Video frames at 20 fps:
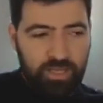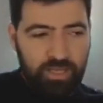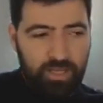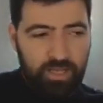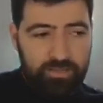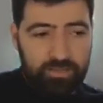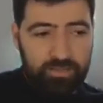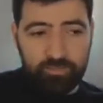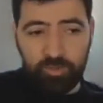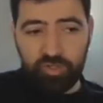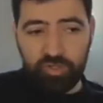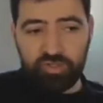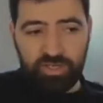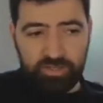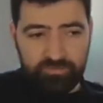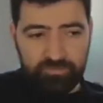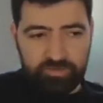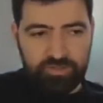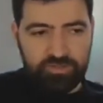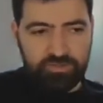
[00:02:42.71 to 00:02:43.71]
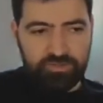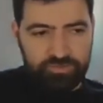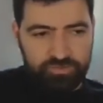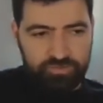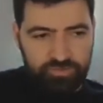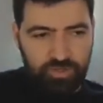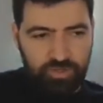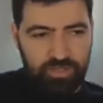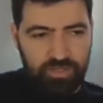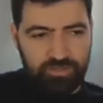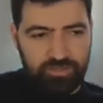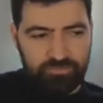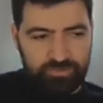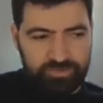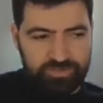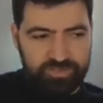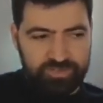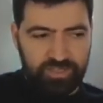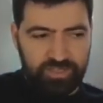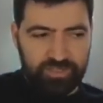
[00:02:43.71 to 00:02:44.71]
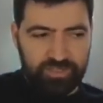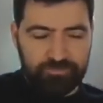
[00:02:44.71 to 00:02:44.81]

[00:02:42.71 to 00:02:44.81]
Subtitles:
I did about 11 years, so I even signed